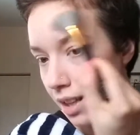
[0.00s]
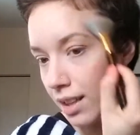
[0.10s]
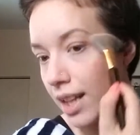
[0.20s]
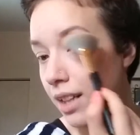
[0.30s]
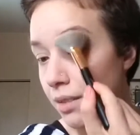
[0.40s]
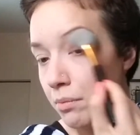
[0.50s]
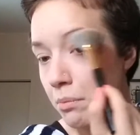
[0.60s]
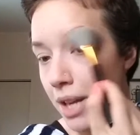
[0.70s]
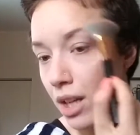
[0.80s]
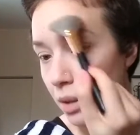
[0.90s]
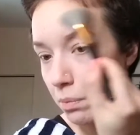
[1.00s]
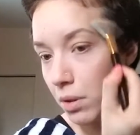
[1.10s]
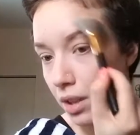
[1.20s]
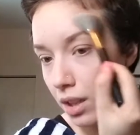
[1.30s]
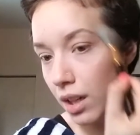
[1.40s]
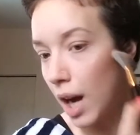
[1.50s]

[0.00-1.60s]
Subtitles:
like makeup look.